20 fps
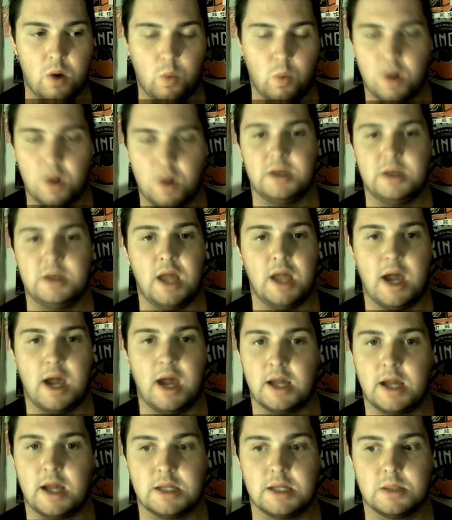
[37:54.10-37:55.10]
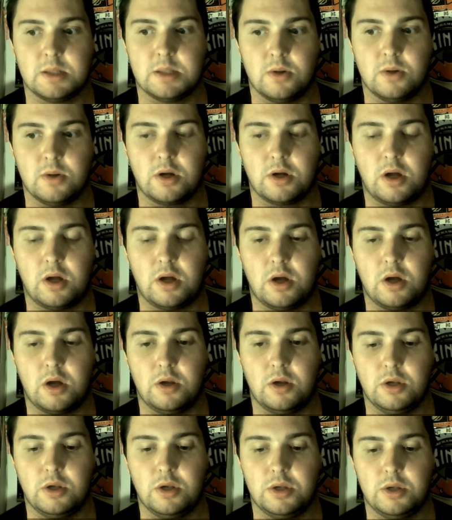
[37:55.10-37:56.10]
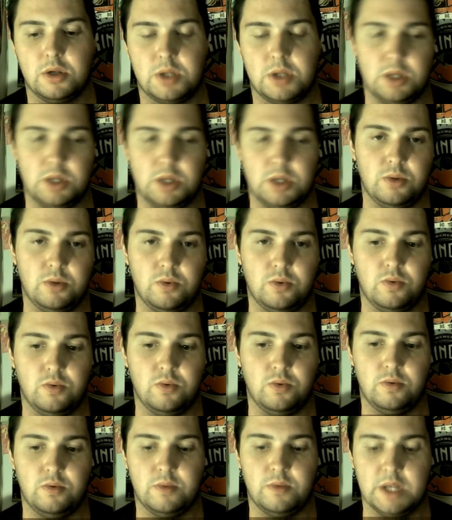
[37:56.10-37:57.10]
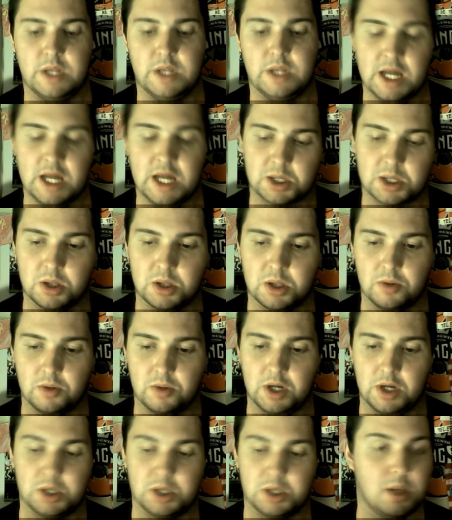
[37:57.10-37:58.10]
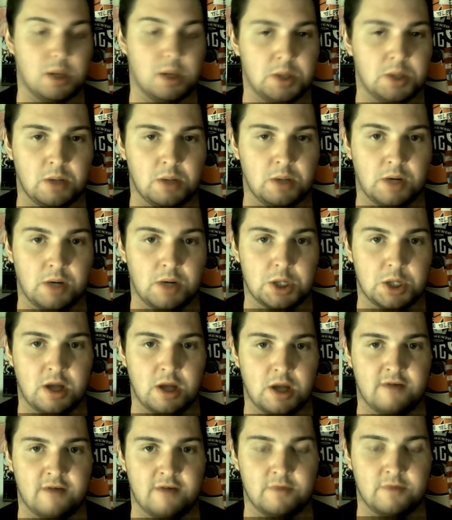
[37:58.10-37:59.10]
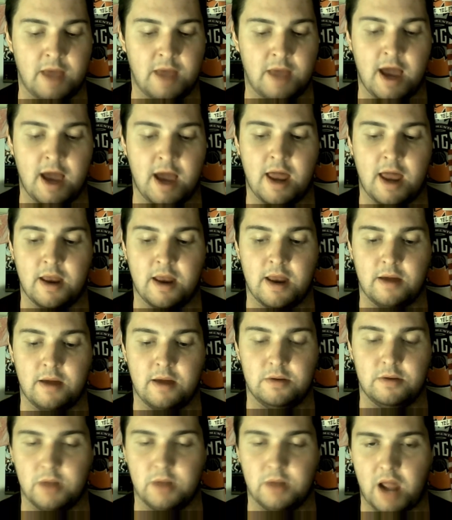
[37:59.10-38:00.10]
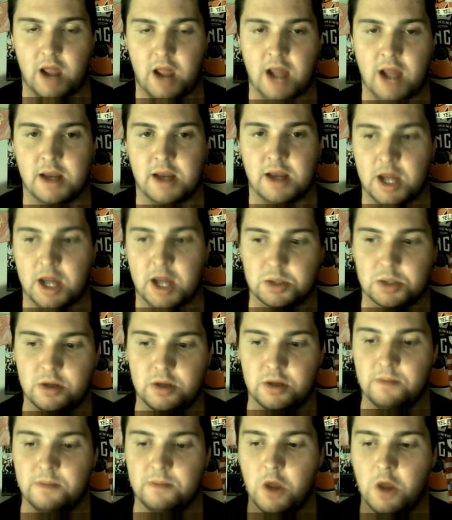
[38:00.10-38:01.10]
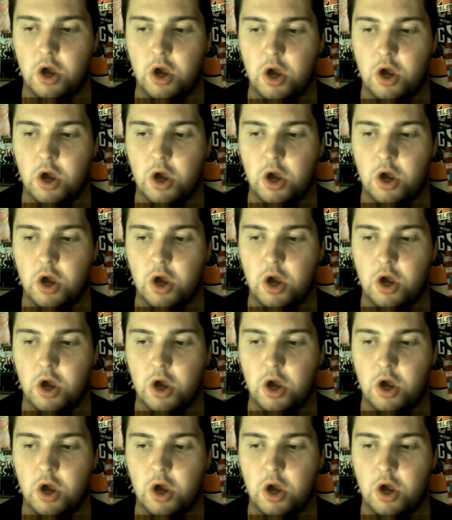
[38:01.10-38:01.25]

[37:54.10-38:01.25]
one day I get to look to the next generation and the generation after that, and I can actually,